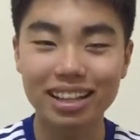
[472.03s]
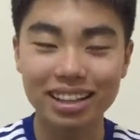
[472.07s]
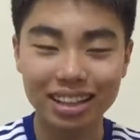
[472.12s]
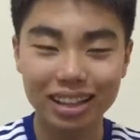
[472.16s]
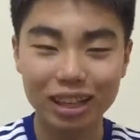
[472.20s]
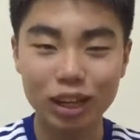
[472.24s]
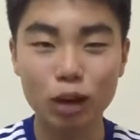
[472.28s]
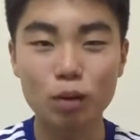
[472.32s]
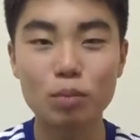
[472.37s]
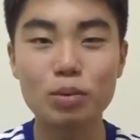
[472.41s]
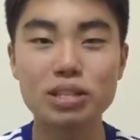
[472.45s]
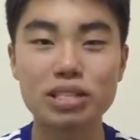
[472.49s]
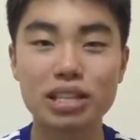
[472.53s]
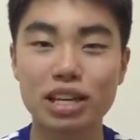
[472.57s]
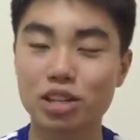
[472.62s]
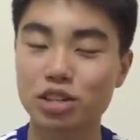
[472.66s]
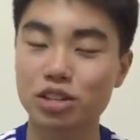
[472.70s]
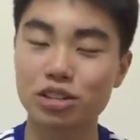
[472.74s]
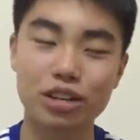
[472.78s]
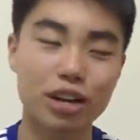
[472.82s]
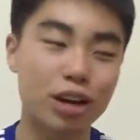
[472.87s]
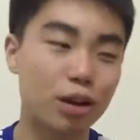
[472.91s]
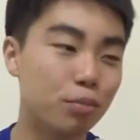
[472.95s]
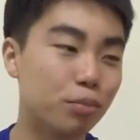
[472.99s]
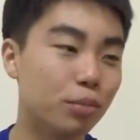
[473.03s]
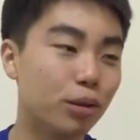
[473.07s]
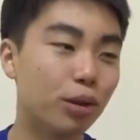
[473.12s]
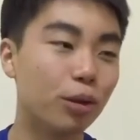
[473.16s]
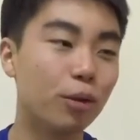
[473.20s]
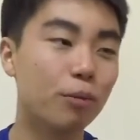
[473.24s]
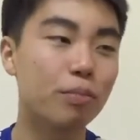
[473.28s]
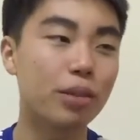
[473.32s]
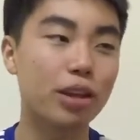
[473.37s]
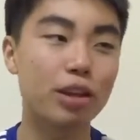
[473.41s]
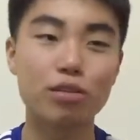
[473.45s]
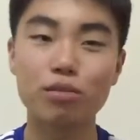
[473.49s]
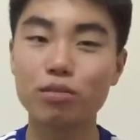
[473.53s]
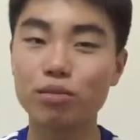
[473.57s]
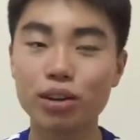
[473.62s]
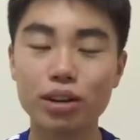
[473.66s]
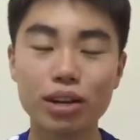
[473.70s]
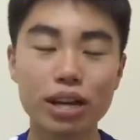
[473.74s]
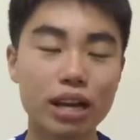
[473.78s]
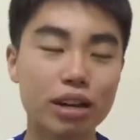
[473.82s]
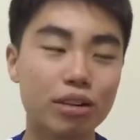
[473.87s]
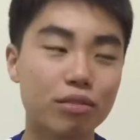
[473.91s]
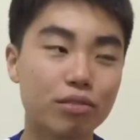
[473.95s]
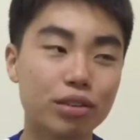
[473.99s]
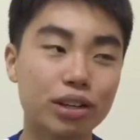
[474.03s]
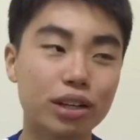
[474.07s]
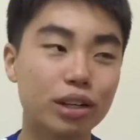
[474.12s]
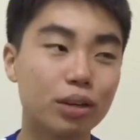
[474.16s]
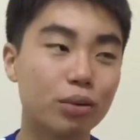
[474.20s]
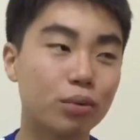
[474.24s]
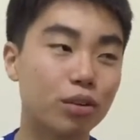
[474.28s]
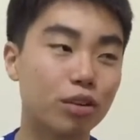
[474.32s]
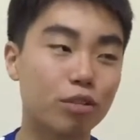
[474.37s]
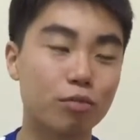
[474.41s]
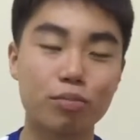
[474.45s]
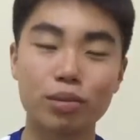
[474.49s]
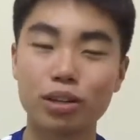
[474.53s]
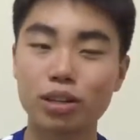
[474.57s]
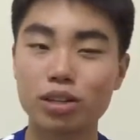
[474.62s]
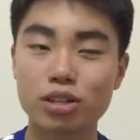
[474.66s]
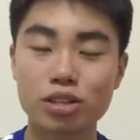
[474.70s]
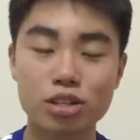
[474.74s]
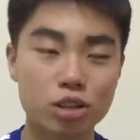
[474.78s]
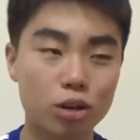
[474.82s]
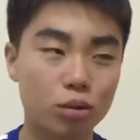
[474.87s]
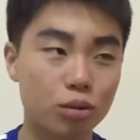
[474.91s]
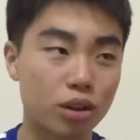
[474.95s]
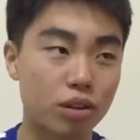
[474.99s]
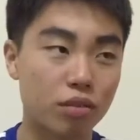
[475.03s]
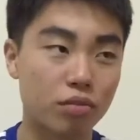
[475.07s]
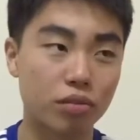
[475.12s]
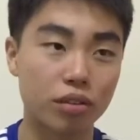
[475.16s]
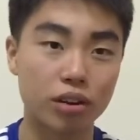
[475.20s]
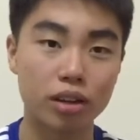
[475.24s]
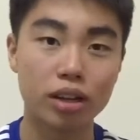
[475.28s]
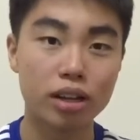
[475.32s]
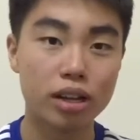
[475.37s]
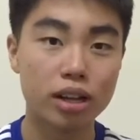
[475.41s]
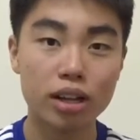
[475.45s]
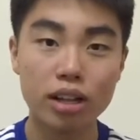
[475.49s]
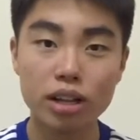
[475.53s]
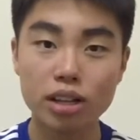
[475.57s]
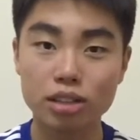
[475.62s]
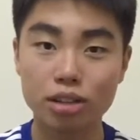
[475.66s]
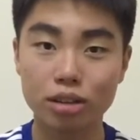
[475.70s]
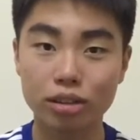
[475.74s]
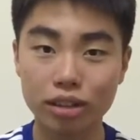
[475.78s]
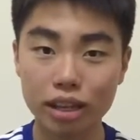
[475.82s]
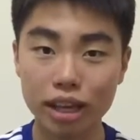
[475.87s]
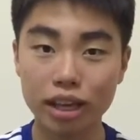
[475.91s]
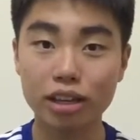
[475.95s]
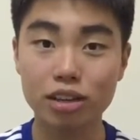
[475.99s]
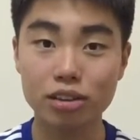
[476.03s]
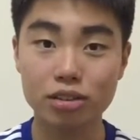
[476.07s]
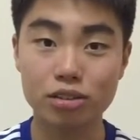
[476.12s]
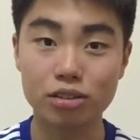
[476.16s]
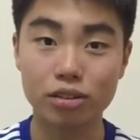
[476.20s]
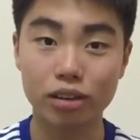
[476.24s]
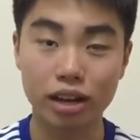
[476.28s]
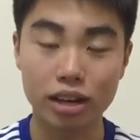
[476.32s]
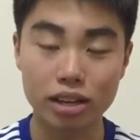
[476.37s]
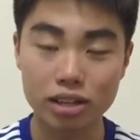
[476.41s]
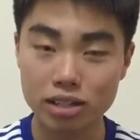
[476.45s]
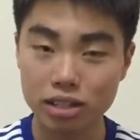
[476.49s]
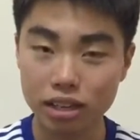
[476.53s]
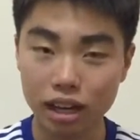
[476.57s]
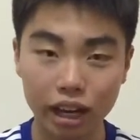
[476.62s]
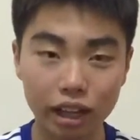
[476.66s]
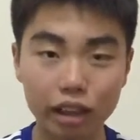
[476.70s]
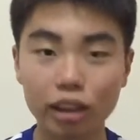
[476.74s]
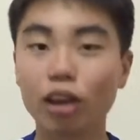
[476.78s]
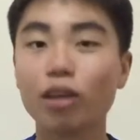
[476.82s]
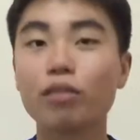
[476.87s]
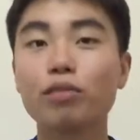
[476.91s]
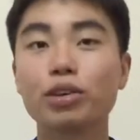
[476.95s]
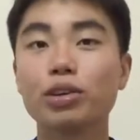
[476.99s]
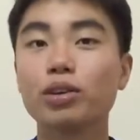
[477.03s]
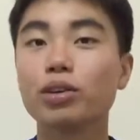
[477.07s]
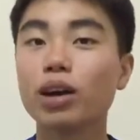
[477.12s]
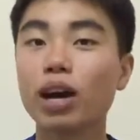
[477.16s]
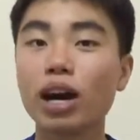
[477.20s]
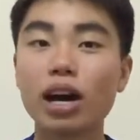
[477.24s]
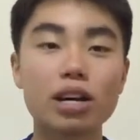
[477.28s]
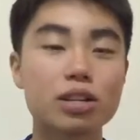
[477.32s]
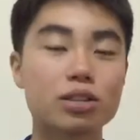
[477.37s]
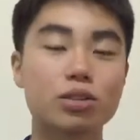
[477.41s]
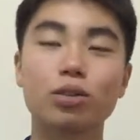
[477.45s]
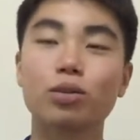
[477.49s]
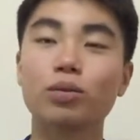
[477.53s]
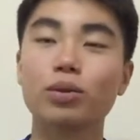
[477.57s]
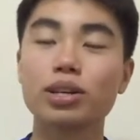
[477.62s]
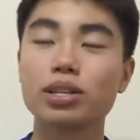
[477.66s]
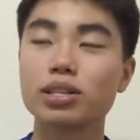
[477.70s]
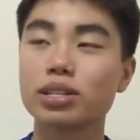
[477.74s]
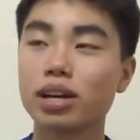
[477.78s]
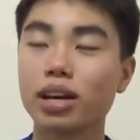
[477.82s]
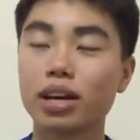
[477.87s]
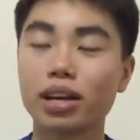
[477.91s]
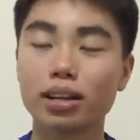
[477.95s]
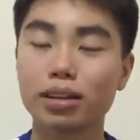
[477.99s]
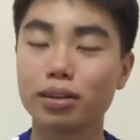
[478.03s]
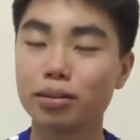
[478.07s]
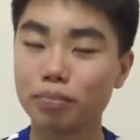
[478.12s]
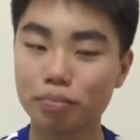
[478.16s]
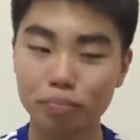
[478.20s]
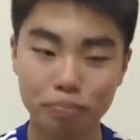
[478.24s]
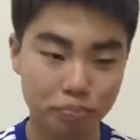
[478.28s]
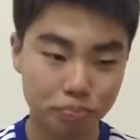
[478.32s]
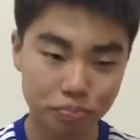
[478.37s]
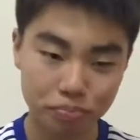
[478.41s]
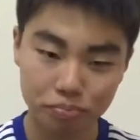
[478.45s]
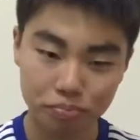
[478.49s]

comment section down below. It really would have been so different. So thank you to you guys. I love you as always, and